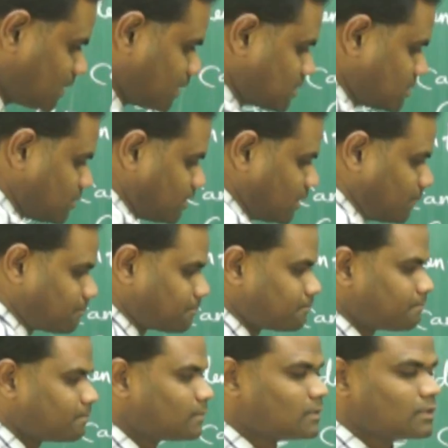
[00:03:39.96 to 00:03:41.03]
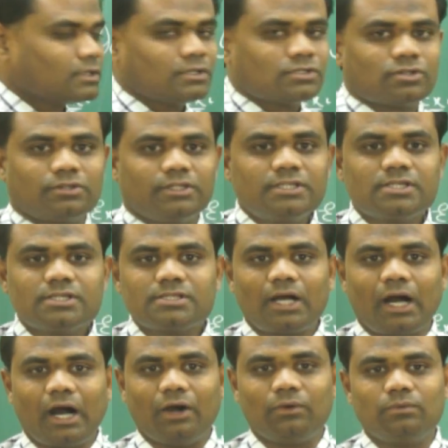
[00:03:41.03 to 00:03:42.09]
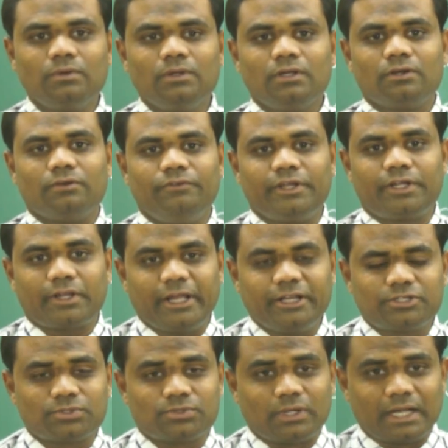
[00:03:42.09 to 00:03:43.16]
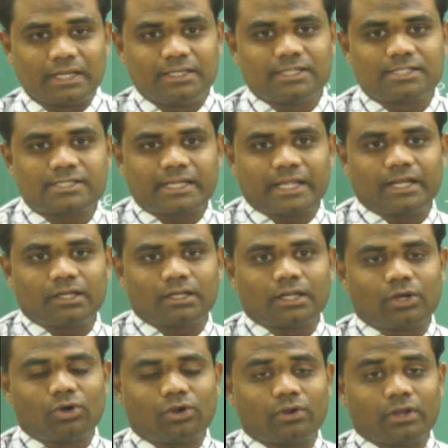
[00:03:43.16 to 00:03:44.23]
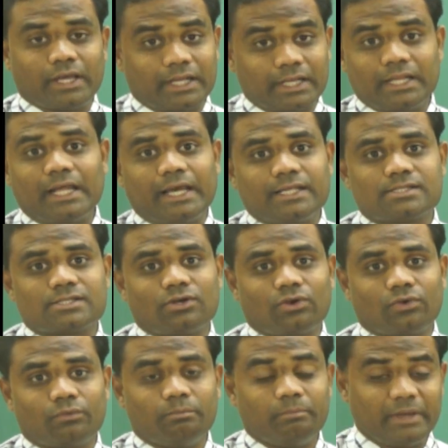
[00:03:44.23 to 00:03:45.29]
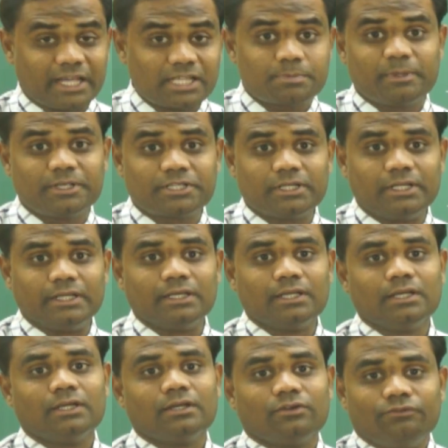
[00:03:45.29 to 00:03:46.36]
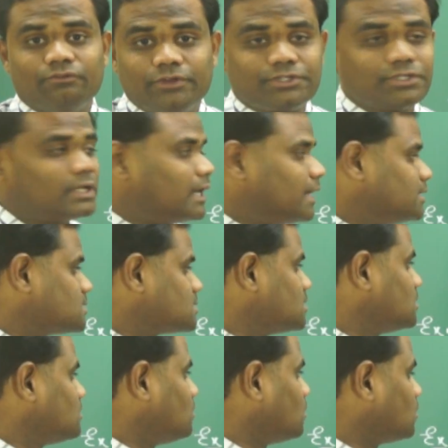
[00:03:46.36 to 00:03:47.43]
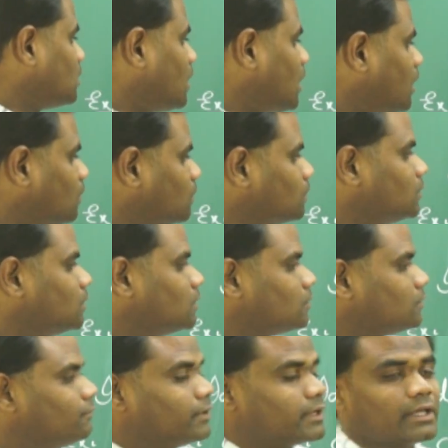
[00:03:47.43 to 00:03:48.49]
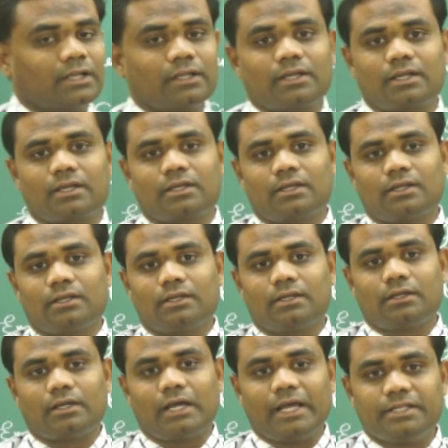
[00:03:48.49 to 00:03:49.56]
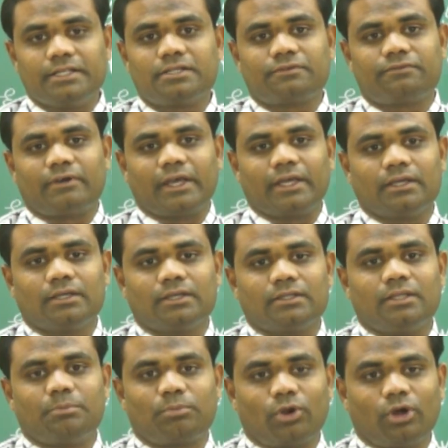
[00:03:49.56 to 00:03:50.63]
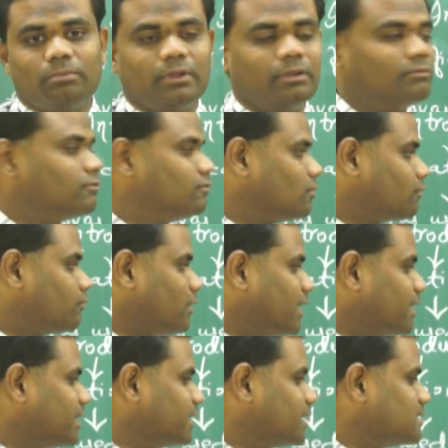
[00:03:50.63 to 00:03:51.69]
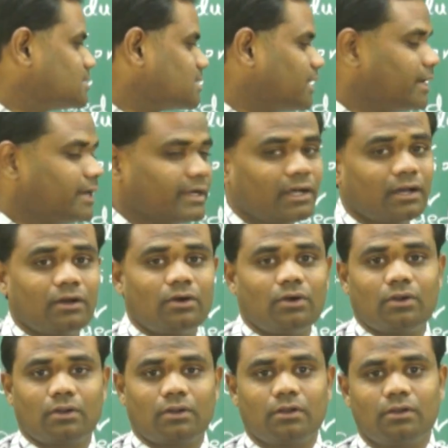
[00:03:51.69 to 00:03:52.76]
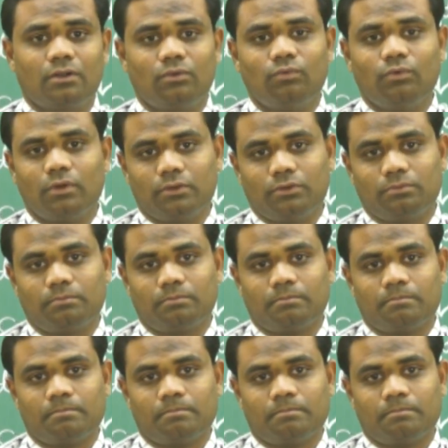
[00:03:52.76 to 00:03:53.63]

etc. So this is how we try to understand or analyze or especially visualize on how we can identify the problem for finding its area or volume.